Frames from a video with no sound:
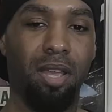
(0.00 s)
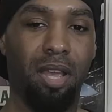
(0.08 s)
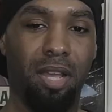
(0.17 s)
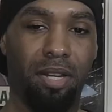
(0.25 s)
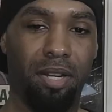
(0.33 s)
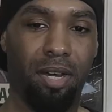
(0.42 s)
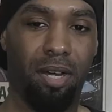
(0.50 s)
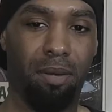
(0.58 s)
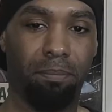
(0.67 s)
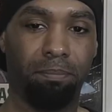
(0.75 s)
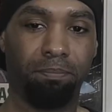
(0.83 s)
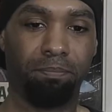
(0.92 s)
and
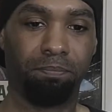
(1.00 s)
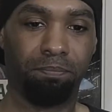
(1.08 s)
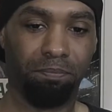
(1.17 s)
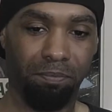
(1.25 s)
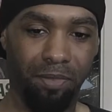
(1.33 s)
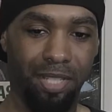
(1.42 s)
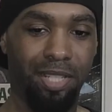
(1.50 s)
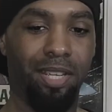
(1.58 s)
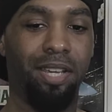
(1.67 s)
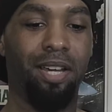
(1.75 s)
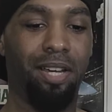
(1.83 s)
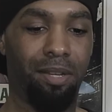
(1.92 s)

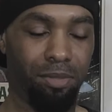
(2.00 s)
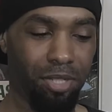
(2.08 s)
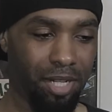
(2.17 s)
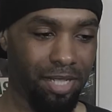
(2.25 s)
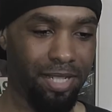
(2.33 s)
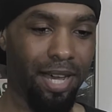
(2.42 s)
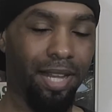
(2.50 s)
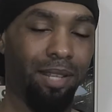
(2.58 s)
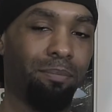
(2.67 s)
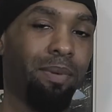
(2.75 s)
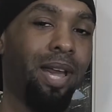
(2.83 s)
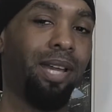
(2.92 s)
yeah, I was trying to dial
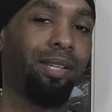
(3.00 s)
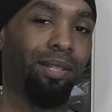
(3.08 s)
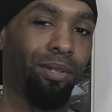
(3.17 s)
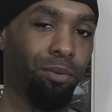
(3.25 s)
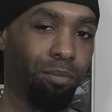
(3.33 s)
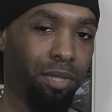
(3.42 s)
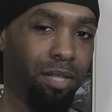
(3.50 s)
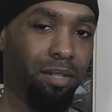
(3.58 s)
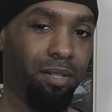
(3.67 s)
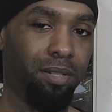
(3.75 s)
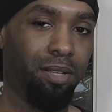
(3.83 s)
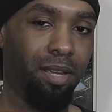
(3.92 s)
it back a little bit.
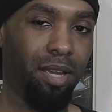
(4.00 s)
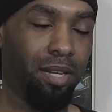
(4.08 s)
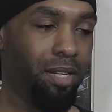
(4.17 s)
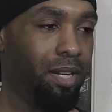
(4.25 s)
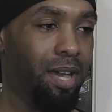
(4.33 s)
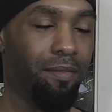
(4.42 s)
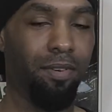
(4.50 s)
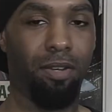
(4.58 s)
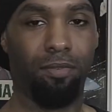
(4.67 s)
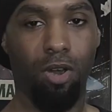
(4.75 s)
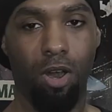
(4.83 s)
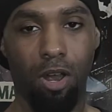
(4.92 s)
I didn't have
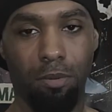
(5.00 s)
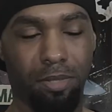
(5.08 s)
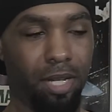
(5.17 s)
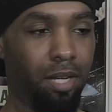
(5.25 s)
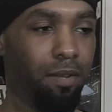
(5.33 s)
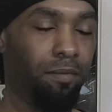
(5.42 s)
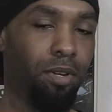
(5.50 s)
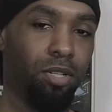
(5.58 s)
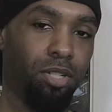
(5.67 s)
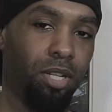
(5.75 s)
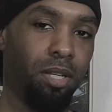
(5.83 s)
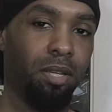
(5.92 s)
enough carbs, not enough
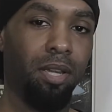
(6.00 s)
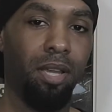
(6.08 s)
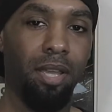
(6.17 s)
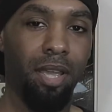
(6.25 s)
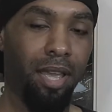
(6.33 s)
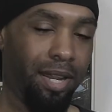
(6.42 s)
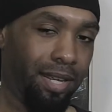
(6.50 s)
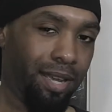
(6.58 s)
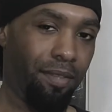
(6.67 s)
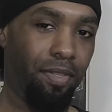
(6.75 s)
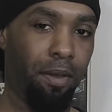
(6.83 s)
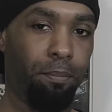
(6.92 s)
energy. I
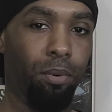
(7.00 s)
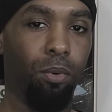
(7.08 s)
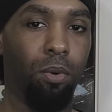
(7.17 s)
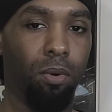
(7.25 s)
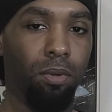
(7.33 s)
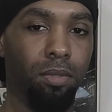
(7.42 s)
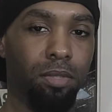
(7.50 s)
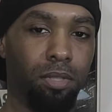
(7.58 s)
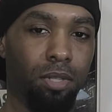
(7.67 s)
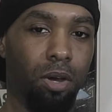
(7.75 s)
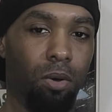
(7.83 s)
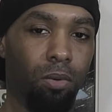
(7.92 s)
got that pull.
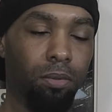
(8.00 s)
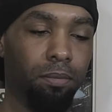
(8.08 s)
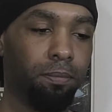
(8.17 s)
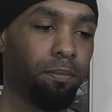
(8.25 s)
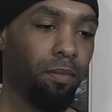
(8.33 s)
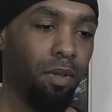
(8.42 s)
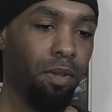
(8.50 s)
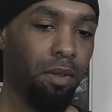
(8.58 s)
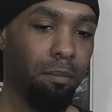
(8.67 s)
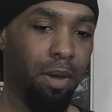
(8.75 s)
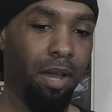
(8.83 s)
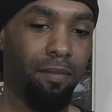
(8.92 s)
So
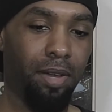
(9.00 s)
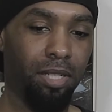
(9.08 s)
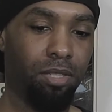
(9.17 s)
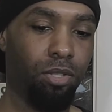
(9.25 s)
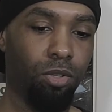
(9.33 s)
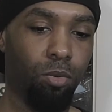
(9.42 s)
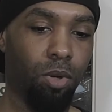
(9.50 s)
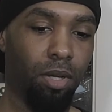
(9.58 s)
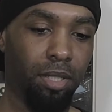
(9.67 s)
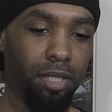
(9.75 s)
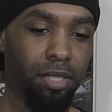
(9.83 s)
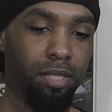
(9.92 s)
my advice to you
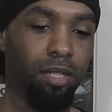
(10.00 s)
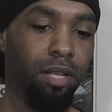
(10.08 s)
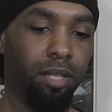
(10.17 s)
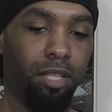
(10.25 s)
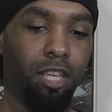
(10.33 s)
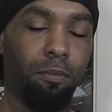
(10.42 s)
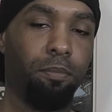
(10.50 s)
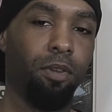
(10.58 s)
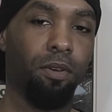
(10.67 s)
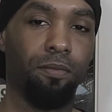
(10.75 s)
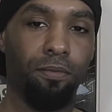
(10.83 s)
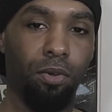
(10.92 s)
all is keep
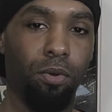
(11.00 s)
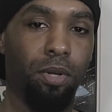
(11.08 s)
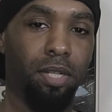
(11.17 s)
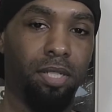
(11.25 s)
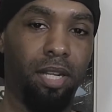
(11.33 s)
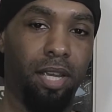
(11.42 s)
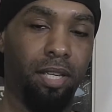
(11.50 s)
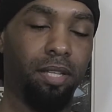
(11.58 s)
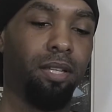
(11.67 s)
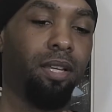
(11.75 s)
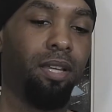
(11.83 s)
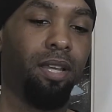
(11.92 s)
your food intake
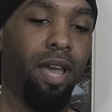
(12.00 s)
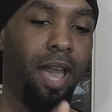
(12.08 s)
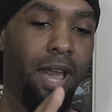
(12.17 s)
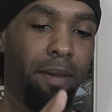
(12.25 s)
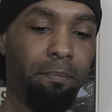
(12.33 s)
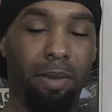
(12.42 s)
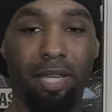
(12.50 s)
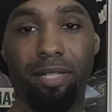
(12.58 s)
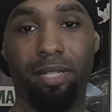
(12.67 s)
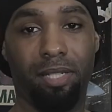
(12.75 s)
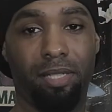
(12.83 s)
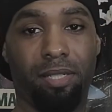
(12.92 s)
at
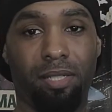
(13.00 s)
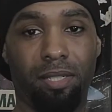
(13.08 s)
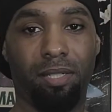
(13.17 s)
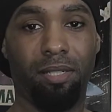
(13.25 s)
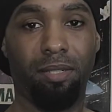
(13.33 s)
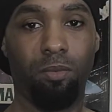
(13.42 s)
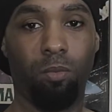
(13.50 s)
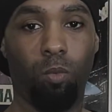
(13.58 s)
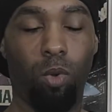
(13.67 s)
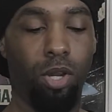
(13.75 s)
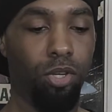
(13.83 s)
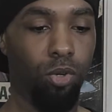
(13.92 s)
maintenance
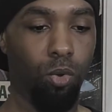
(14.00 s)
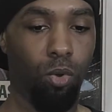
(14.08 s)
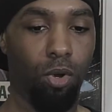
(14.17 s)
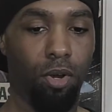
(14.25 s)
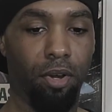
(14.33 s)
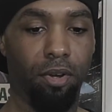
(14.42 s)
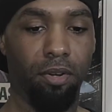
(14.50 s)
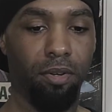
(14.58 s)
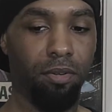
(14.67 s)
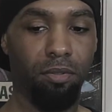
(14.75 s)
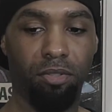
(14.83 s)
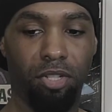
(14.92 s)
when you're
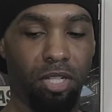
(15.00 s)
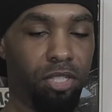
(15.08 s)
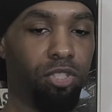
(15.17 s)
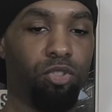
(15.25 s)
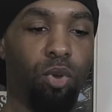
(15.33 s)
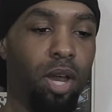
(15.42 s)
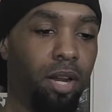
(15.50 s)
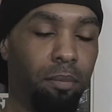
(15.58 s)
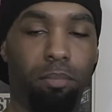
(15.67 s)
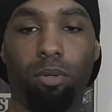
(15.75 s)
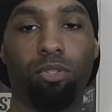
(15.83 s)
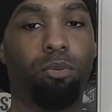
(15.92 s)
just trying to
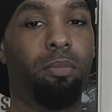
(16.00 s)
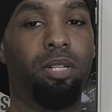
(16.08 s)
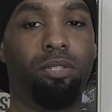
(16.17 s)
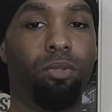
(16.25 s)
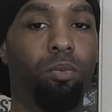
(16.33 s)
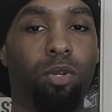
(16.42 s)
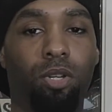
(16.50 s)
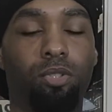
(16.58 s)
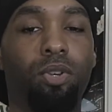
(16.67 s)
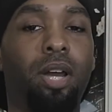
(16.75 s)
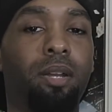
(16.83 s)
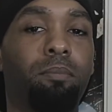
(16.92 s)
build your muscle. When you're
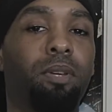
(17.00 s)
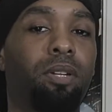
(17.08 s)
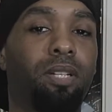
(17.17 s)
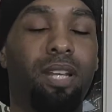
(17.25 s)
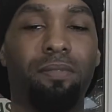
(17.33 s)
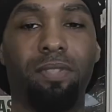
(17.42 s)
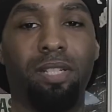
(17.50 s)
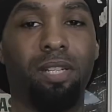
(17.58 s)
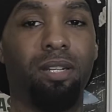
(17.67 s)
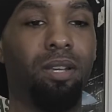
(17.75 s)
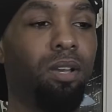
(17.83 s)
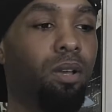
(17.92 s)
trying to be on a
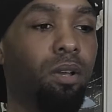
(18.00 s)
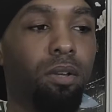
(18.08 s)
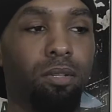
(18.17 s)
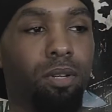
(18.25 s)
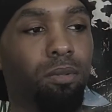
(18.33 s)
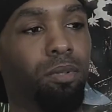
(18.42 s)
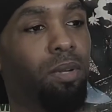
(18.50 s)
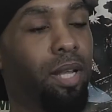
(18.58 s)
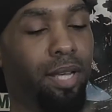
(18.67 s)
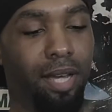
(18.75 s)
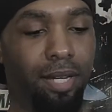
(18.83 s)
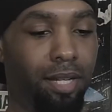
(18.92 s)
deficit, don't do
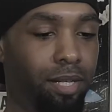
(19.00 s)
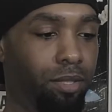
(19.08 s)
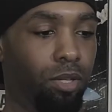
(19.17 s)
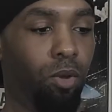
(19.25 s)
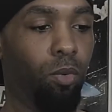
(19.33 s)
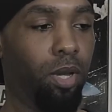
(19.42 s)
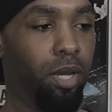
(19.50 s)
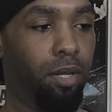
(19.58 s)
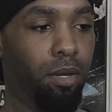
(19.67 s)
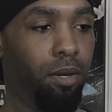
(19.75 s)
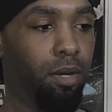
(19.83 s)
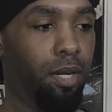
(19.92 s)
like I did and go
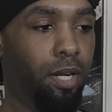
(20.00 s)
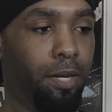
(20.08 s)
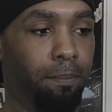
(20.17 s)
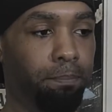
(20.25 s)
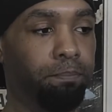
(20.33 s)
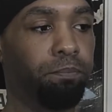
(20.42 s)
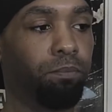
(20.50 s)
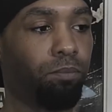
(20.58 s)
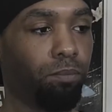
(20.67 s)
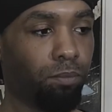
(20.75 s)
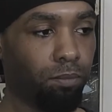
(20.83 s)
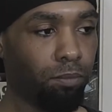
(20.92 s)
in on
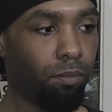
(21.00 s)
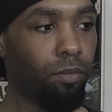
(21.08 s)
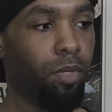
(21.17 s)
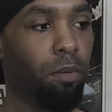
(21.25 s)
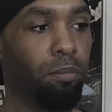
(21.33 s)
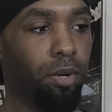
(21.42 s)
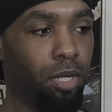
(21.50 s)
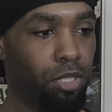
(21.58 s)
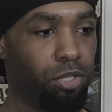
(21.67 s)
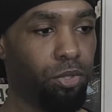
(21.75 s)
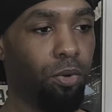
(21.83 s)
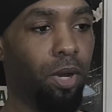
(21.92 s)
I'm pretty
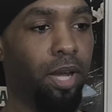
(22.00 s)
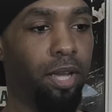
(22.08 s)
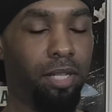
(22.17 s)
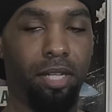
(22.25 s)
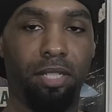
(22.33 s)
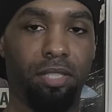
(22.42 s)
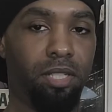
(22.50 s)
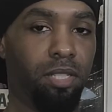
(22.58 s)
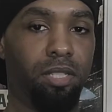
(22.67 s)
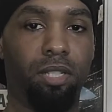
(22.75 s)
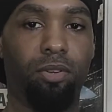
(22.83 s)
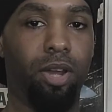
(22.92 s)
sure I ate like
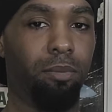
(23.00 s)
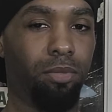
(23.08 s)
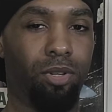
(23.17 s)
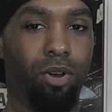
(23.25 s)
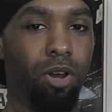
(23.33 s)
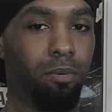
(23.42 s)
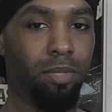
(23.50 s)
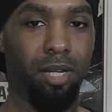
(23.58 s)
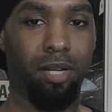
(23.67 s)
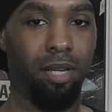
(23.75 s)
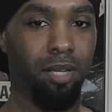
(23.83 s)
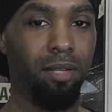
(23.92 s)
60 grams of carbs
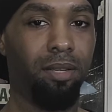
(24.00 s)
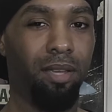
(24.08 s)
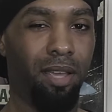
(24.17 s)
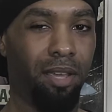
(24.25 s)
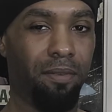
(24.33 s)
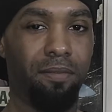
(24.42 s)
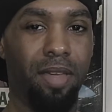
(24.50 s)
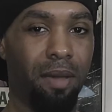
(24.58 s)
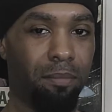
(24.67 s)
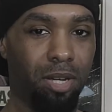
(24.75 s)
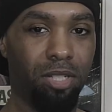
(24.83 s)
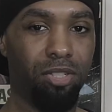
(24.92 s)
that day, if
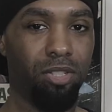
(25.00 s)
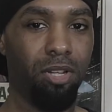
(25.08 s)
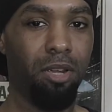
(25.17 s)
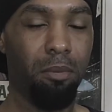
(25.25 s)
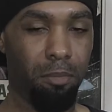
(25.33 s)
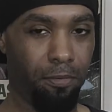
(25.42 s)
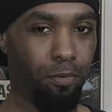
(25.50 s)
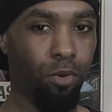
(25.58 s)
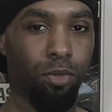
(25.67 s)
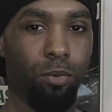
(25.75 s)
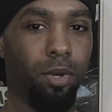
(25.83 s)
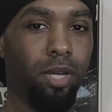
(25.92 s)
that much,
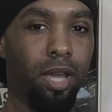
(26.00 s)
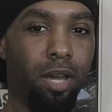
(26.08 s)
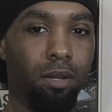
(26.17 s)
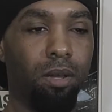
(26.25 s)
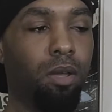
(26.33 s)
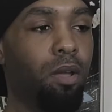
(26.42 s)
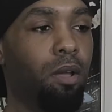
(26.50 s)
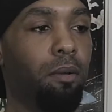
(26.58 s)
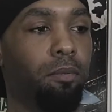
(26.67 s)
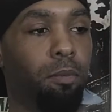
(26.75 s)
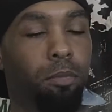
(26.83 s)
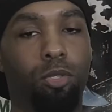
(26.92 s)
before the workout.
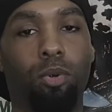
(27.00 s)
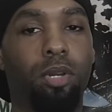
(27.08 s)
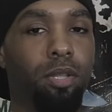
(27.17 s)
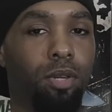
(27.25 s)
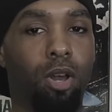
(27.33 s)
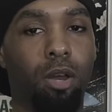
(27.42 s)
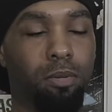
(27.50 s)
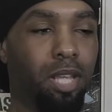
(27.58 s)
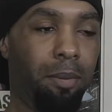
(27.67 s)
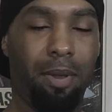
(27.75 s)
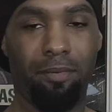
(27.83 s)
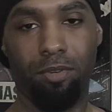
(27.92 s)
The majority of the carbs
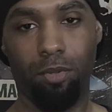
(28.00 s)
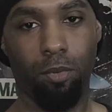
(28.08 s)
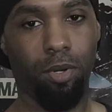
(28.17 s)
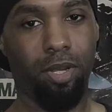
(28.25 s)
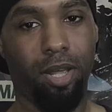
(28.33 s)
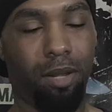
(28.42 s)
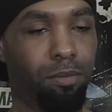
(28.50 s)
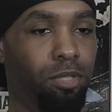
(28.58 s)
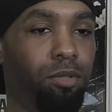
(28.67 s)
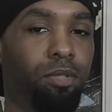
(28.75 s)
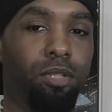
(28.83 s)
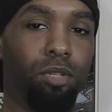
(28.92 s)
came after the workout. I was
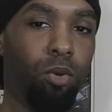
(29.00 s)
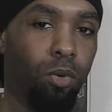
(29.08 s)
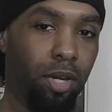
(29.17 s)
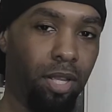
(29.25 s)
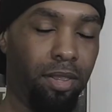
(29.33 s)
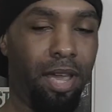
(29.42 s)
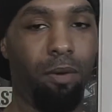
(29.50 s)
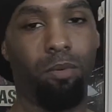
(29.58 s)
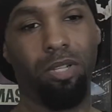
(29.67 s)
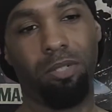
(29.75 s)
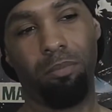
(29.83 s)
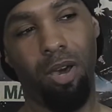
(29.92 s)
used to doing it, and that
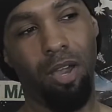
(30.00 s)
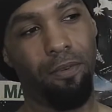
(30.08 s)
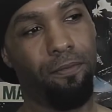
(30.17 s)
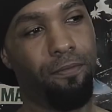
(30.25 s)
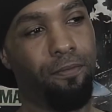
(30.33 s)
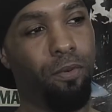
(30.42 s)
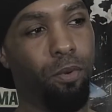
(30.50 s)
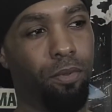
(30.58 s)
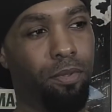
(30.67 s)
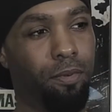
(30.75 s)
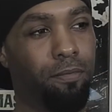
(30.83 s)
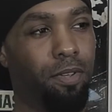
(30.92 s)
was my
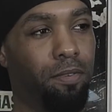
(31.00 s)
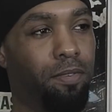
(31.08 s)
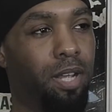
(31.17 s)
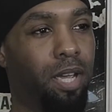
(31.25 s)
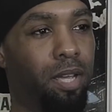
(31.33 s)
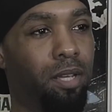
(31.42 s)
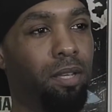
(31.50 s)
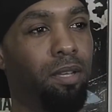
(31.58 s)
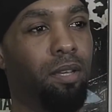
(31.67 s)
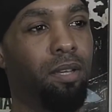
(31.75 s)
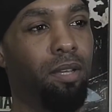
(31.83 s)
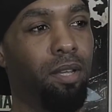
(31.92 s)
4th or 5th day.
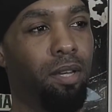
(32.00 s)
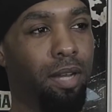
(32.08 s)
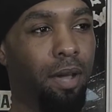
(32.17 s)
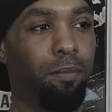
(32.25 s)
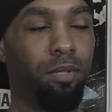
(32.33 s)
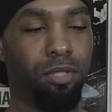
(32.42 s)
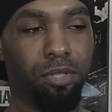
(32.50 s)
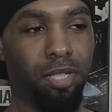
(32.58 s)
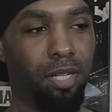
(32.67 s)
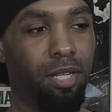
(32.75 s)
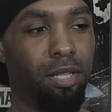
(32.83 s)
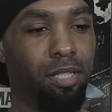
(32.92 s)
Not what you're
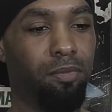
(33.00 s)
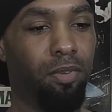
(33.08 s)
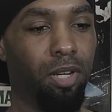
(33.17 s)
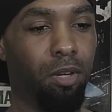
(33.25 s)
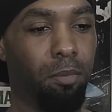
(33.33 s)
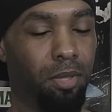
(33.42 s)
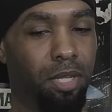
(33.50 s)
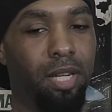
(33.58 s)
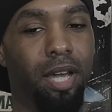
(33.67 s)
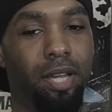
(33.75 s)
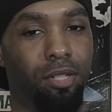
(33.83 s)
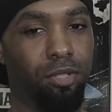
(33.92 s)
seeing in this video, but the
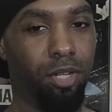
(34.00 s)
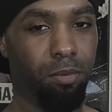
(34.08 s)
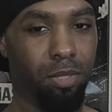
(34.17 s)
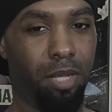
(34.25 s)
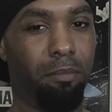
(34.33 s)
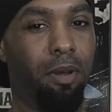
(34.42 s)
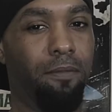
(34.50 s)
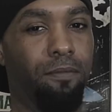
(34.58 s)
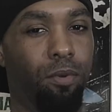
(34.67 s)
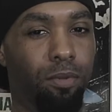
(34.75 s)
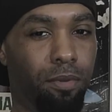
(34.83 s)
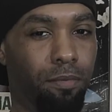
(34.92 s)
day I injured it was like my
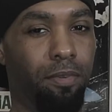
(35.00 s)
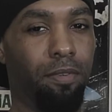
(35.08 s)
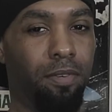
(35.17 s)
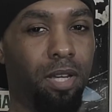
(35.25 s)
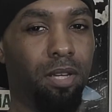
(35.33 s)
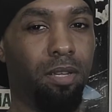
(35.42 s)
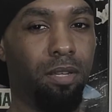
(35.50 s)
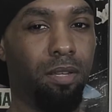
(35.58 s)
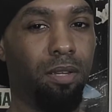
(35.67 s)
4th or 5th day